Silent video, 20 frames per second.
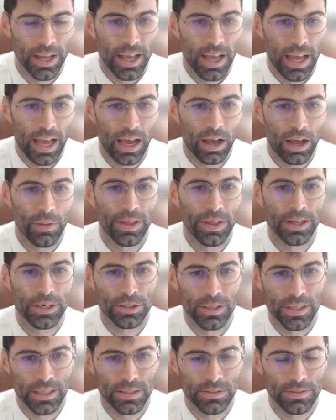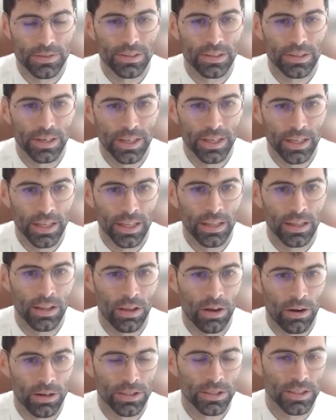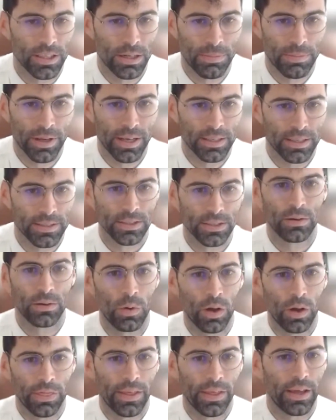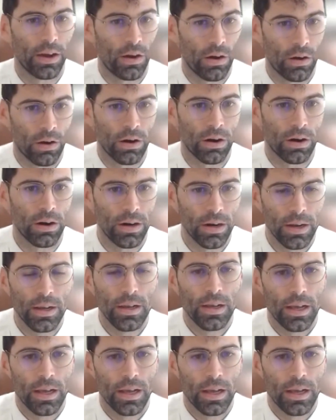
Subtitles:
How they transfer in largely depends on what they are.